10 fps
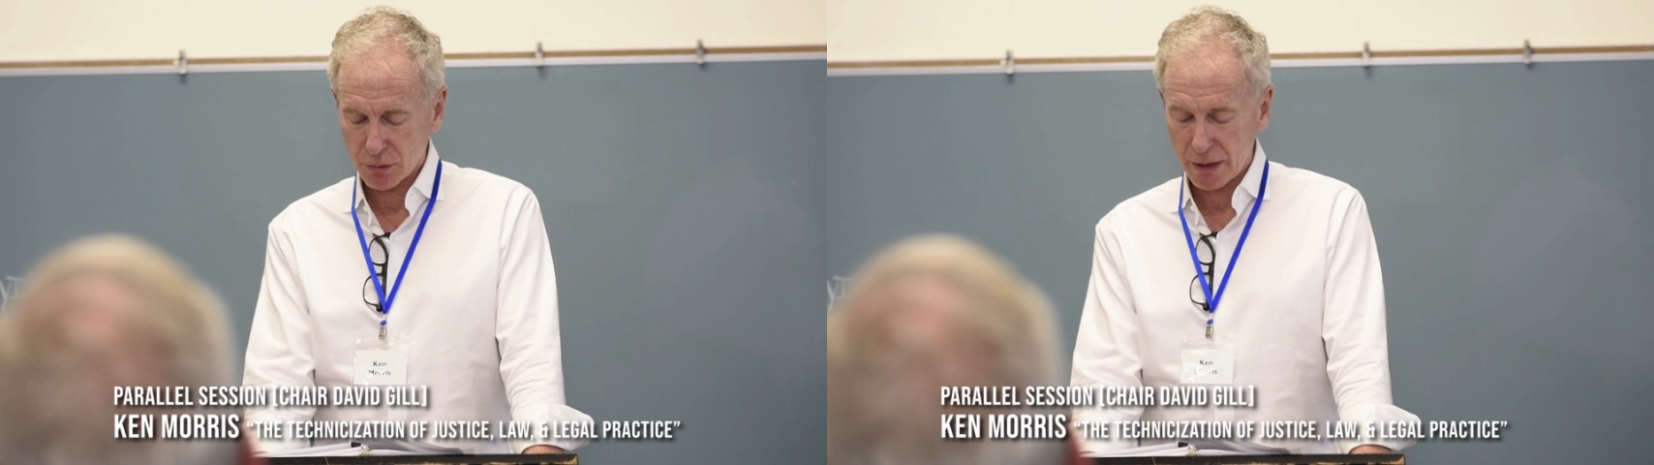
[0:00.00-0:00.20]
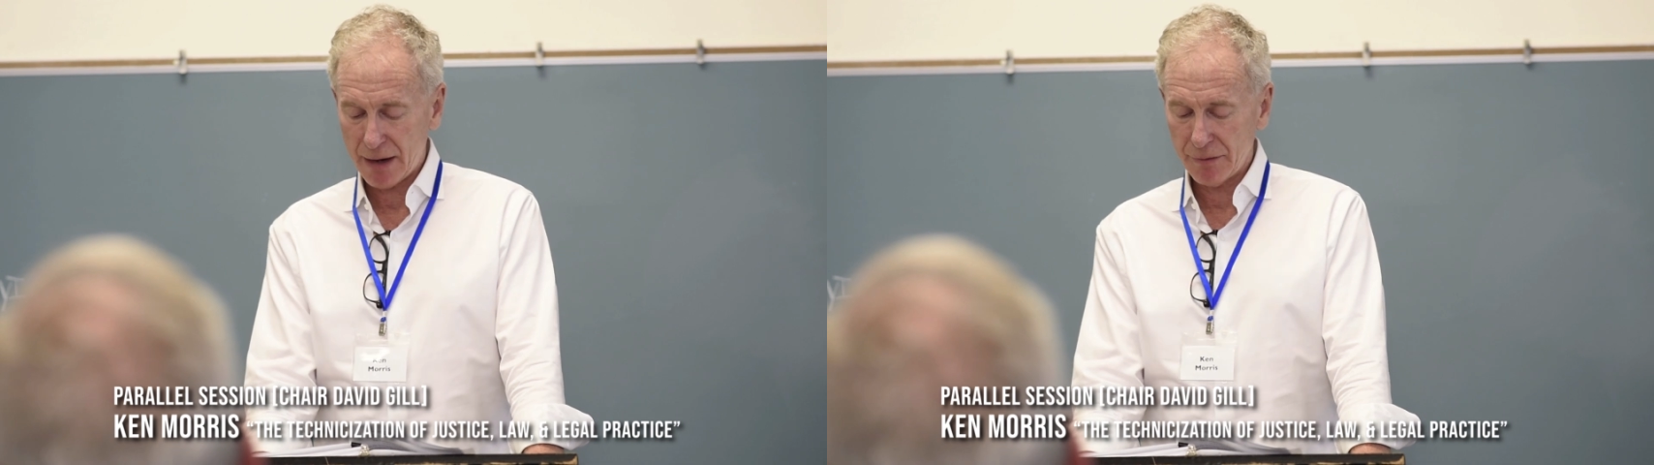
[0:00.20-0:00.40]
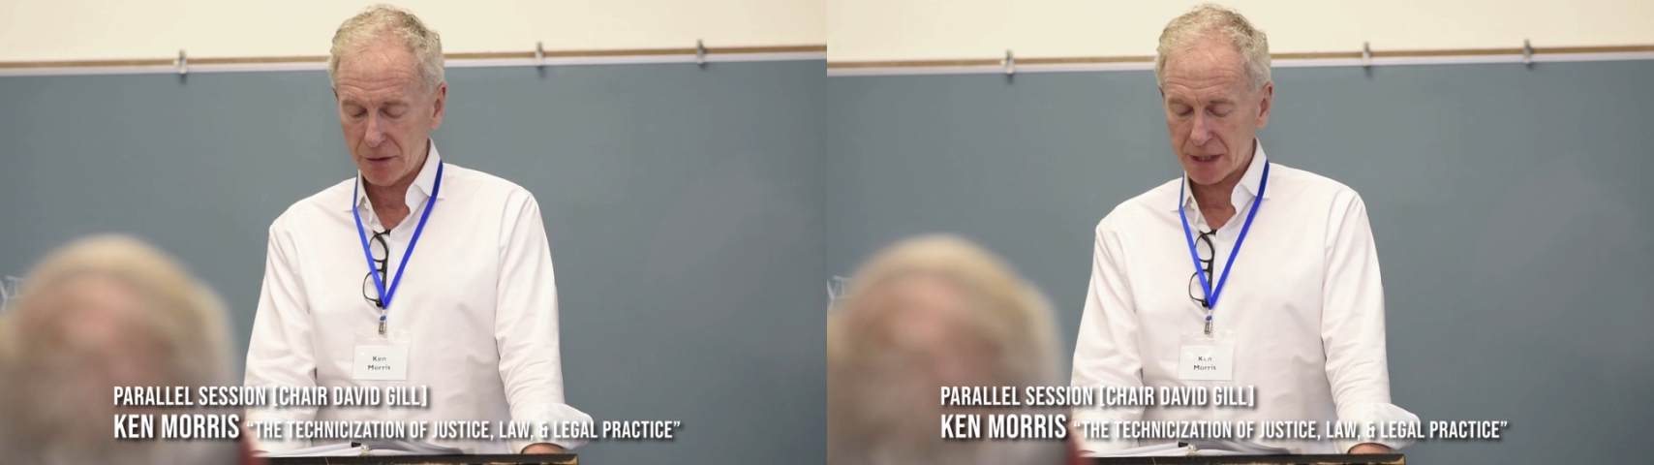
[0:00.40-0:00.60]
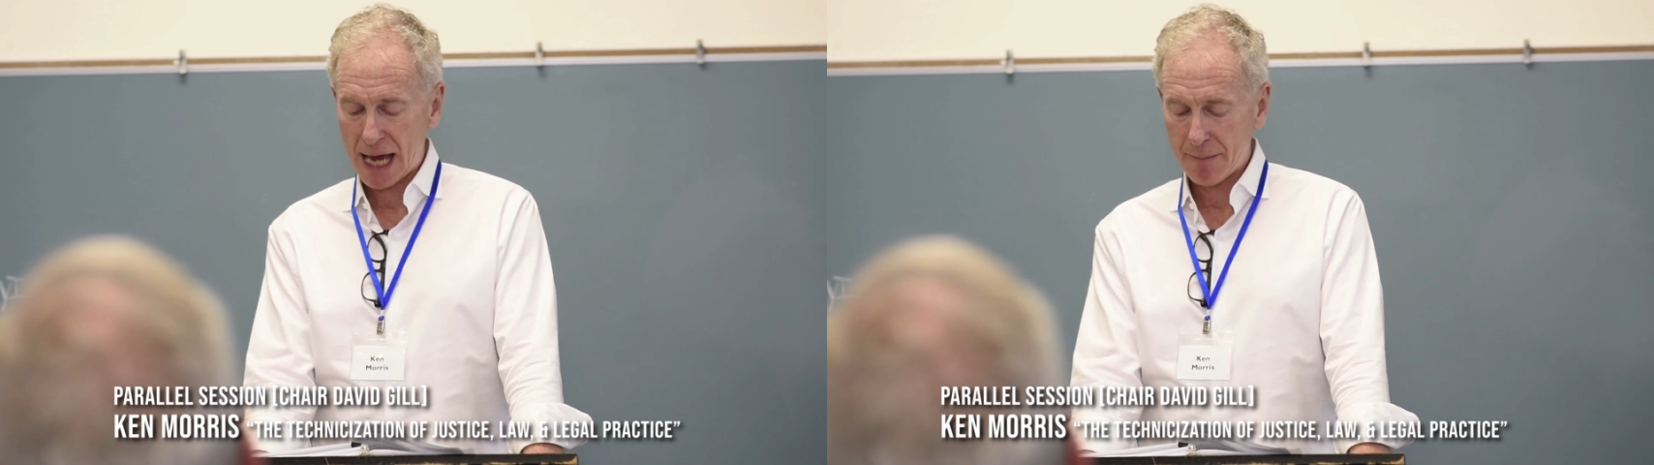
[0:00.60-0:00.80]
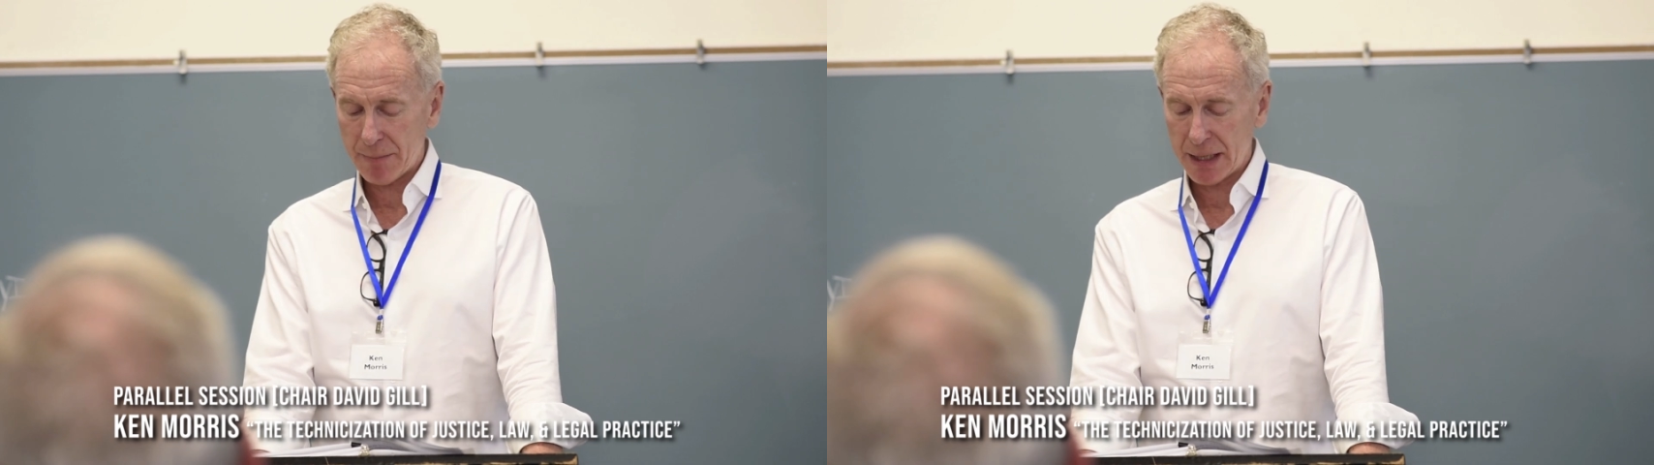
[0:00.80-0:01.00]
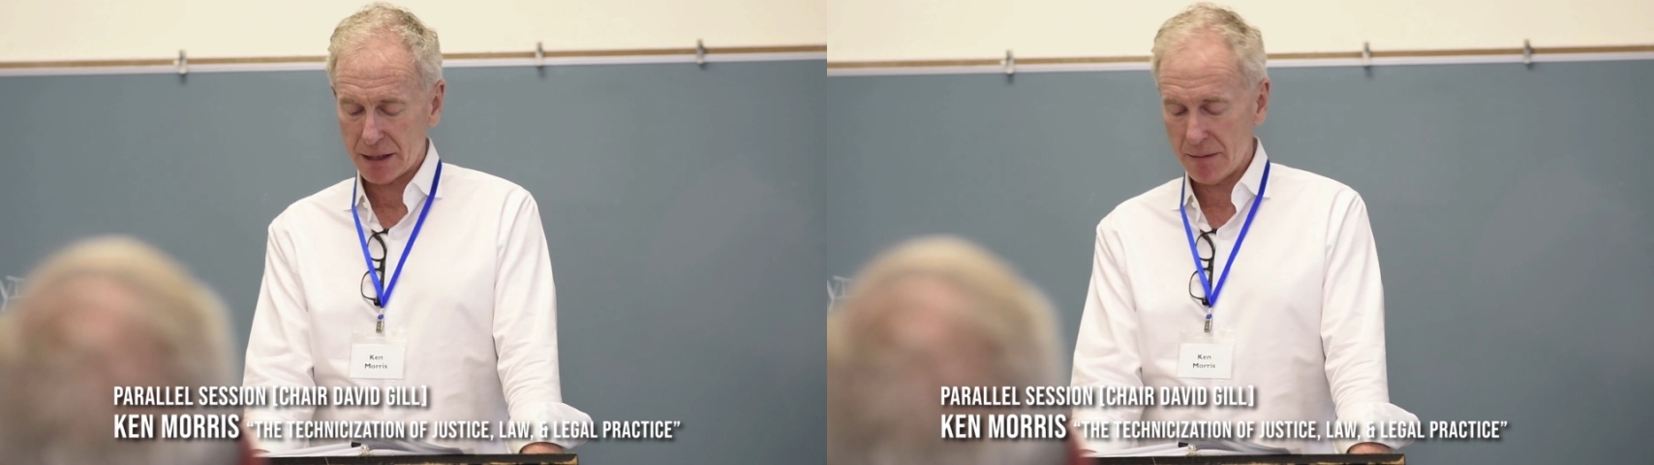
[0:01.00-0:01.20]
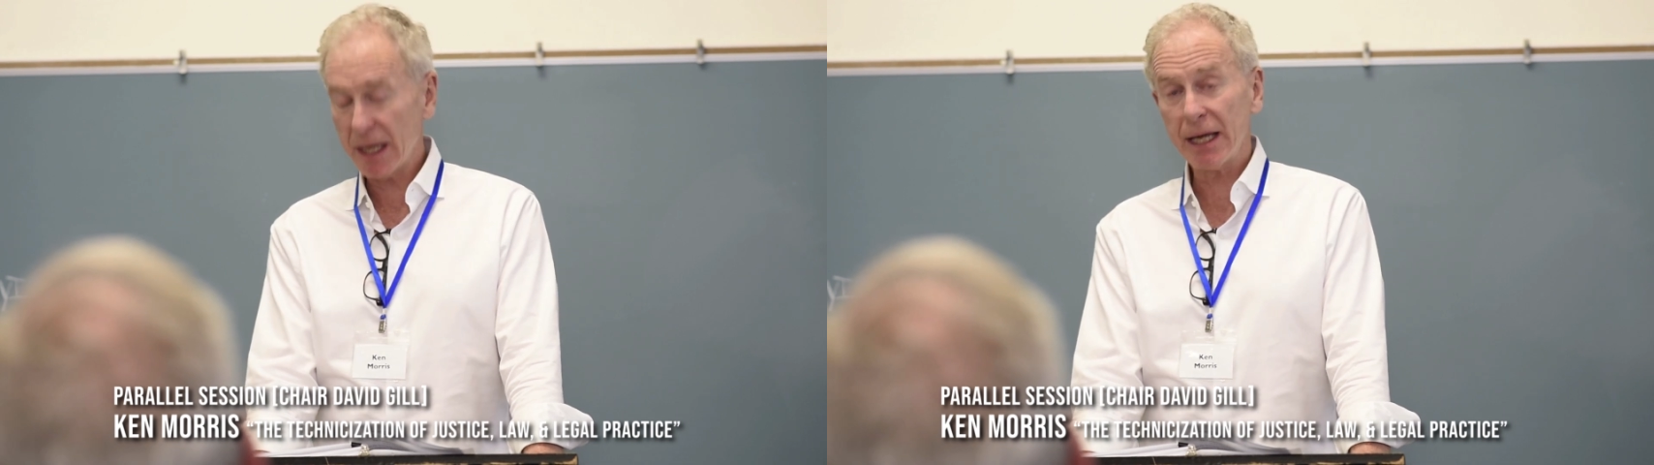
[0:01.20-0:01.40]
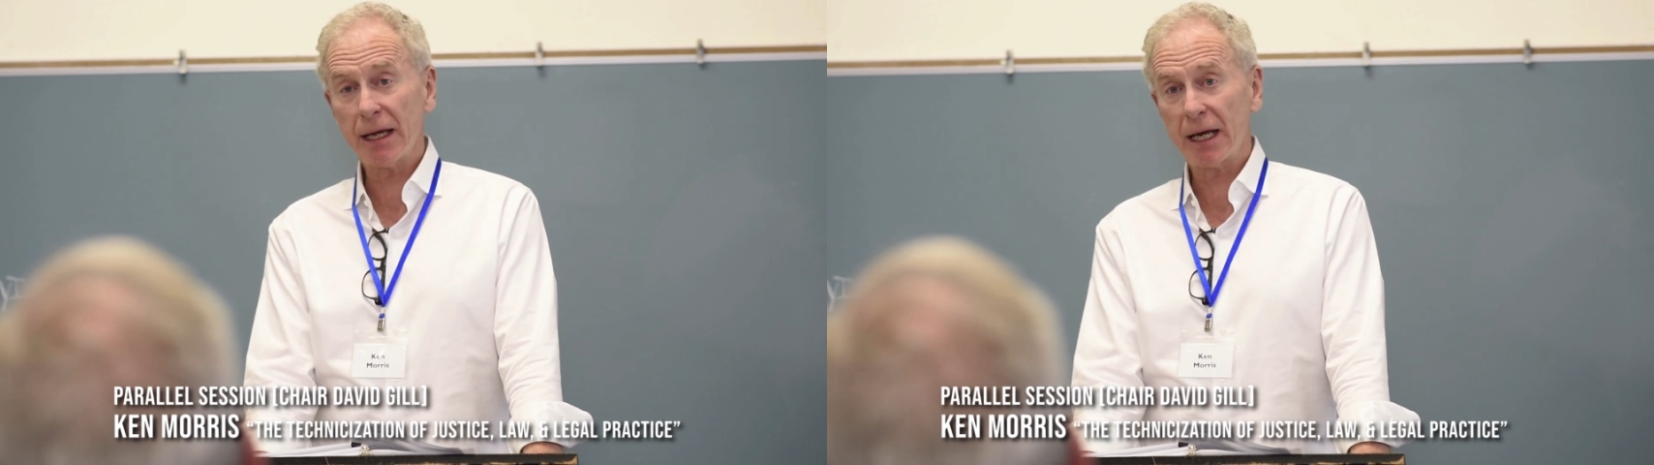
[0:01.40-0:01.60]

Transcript: whatever those happen to be